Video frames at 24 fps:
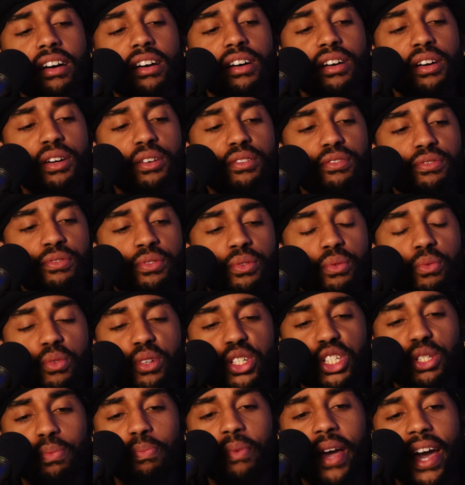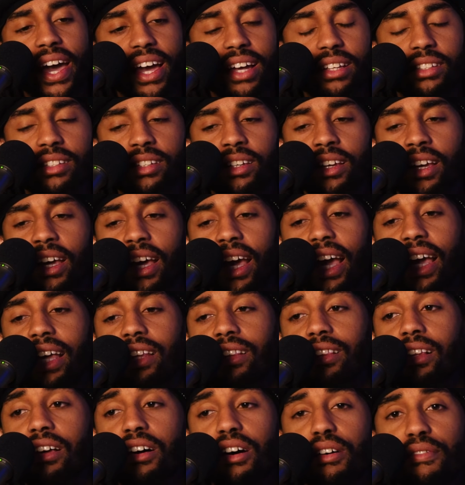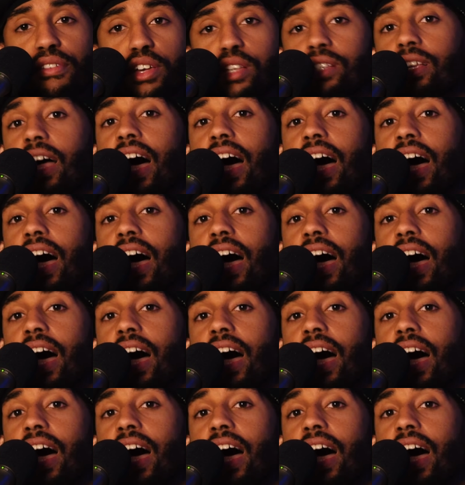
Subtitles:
of respect and love as